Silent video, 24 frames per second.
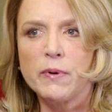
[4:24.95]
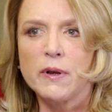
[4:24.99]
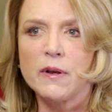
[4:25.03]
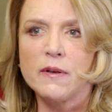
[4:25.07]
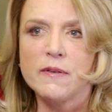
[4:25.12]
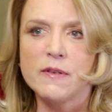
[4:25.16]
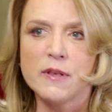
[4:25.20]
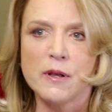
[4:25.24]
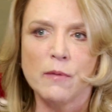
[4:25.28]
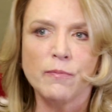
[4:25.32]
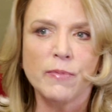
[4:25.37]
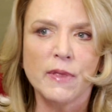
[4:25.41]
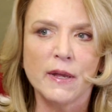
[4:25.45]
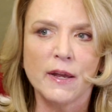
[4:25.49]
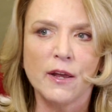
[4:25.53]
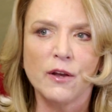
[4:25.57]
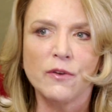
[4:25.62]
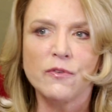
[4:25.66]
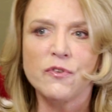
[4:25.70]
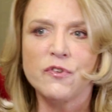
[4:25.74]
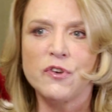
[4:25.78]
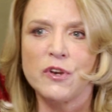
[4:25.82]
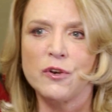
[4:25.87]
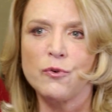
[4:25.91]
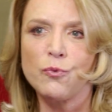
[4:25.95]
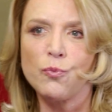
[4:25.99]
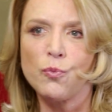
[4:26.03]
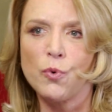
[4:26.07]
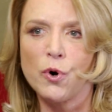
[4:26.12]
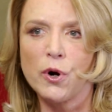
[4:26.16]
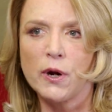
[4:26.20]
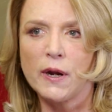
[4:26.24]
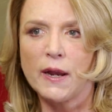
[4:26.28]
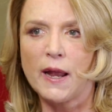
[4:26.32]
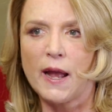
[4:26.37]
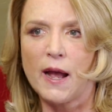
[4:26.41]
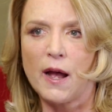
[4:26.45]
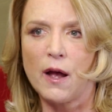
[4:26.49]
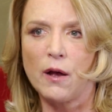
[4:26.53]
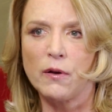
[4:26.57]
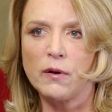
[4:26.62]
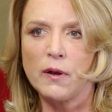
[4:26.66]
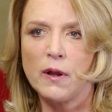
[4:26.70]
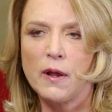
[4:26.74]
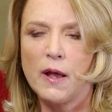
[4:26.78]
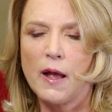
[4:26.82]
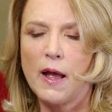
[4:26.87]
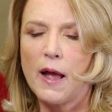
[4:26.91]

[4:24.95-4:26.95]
because something else didn't work out.